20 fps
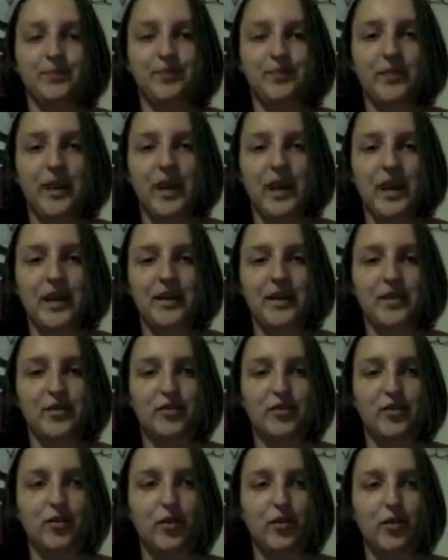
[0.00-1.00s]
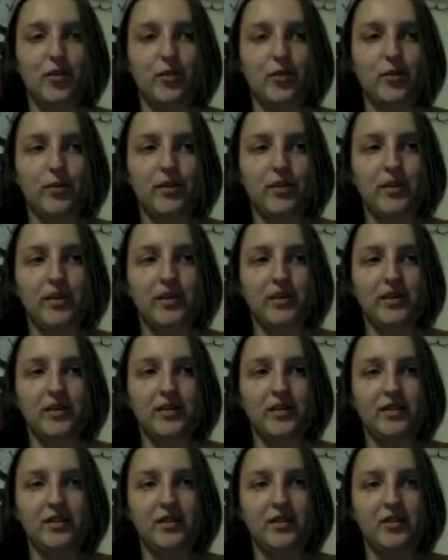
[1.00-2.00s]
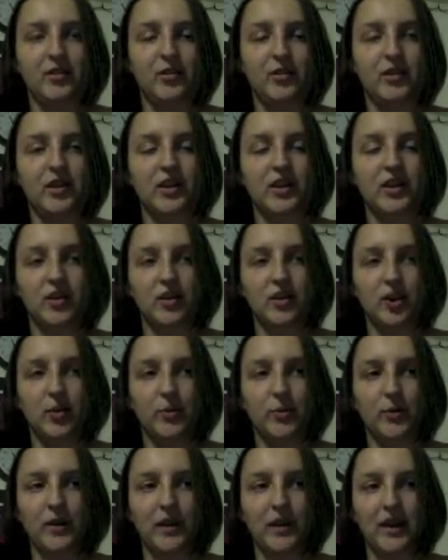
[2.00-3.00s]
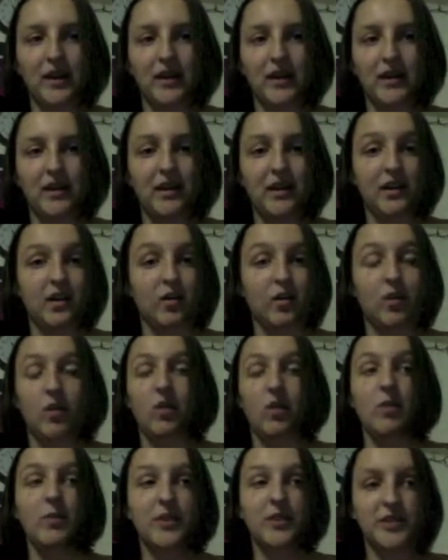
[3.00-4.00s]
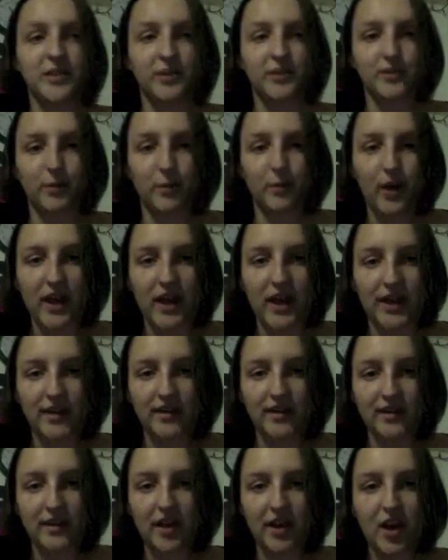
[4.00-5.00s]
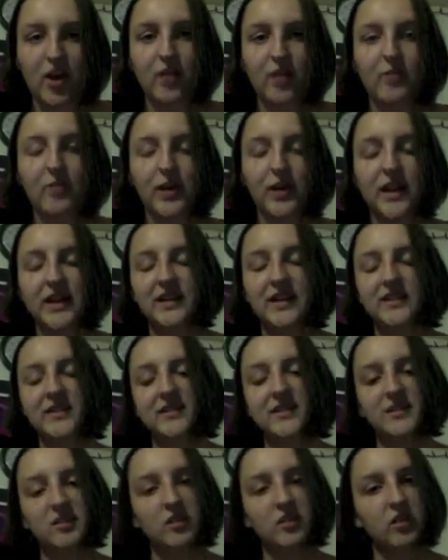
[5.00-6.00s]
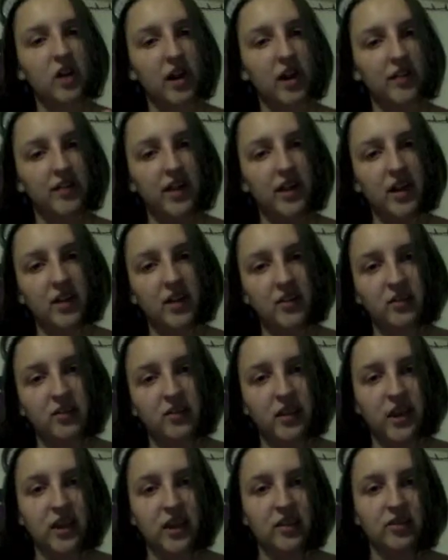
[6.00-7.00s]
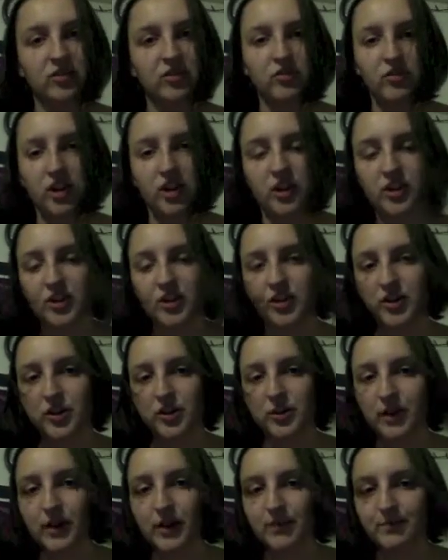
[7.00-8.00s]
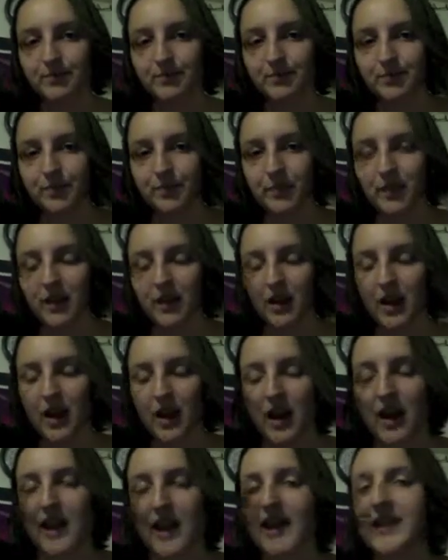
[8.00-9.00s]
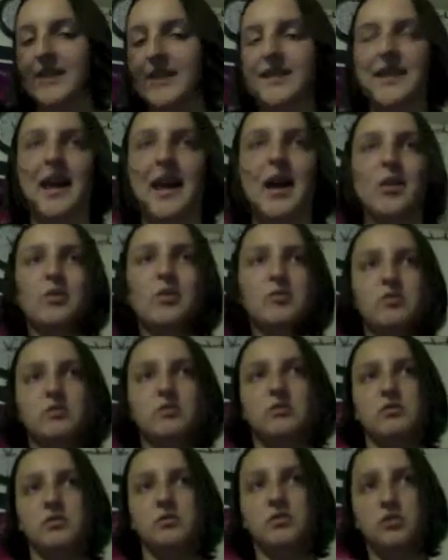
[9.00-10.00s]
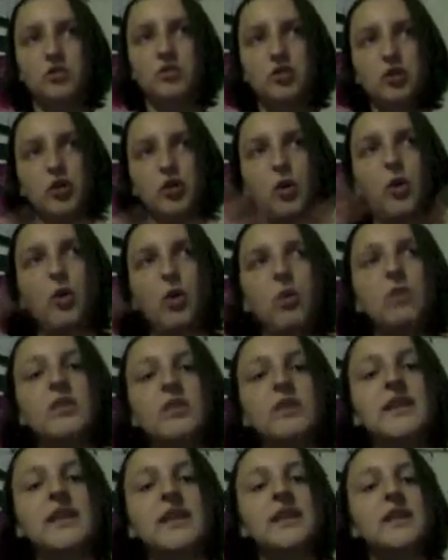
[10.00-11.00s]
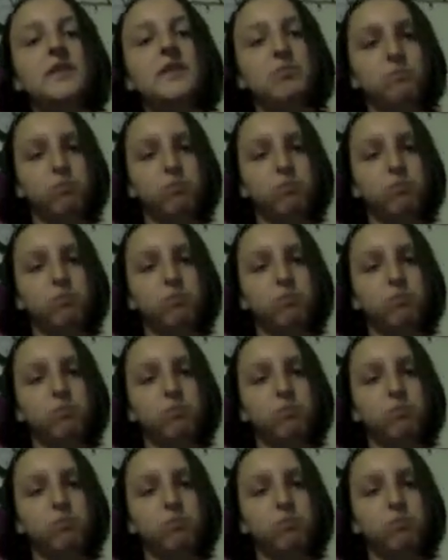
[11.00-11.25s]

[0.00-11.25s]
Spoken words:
and so you can interpret it in a whole bunch of different ways, but it's still got that underlying structure to it. It sounds totally